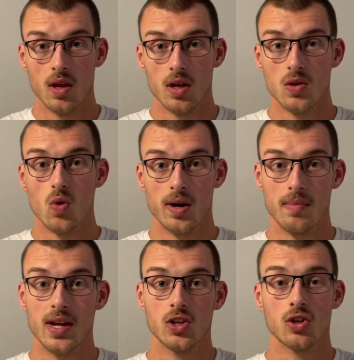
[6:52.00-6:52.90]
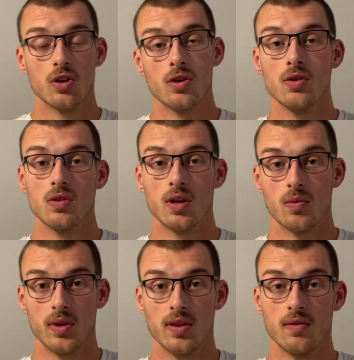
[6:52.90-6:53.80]
You want to make sure they're
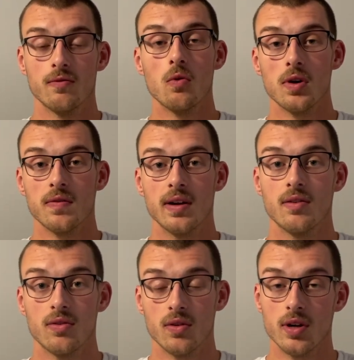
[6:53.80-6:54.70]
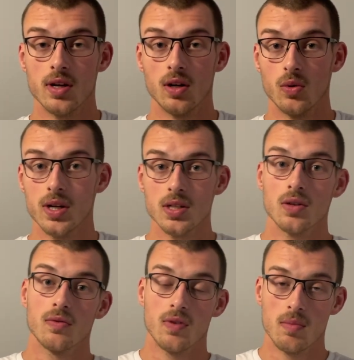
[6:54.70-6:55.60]
within 45 to 30 degrees
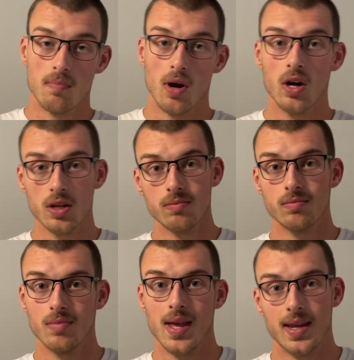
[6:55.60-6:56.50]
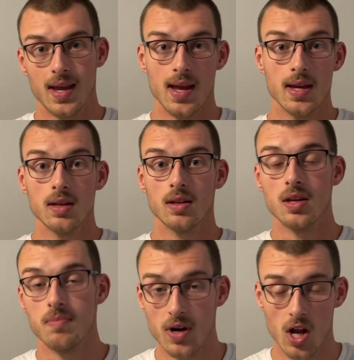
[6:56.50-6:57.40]
from your body, aka
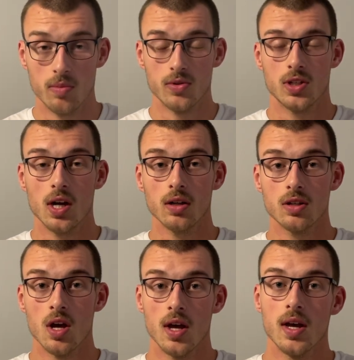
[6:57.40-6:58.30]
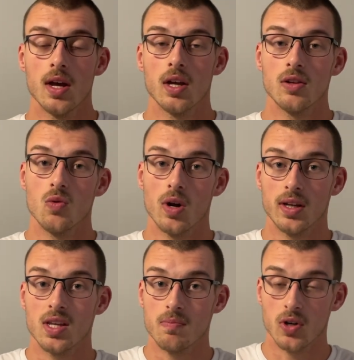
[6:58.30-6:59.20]
keep your elbows tucked. You want to
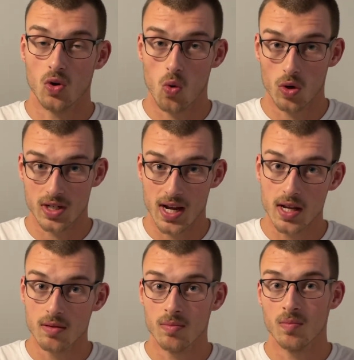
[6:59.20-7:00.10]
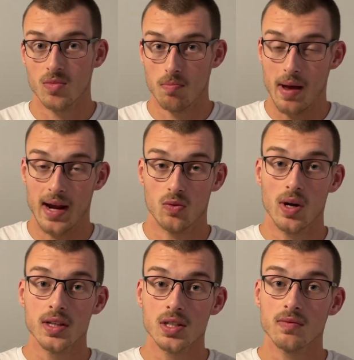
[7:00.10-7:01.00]
keep your core tight, your back
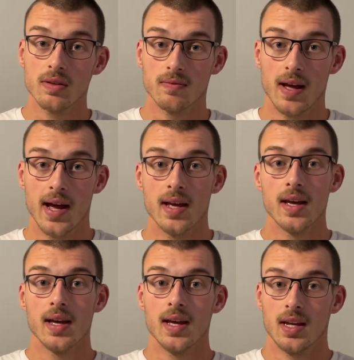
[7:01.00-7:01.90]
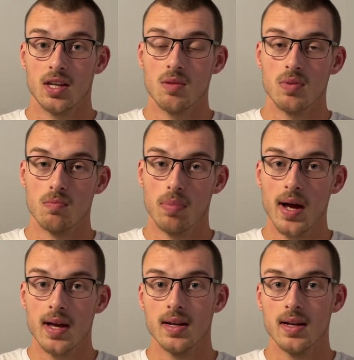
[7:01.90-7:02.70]
relatively flat, and keep your butt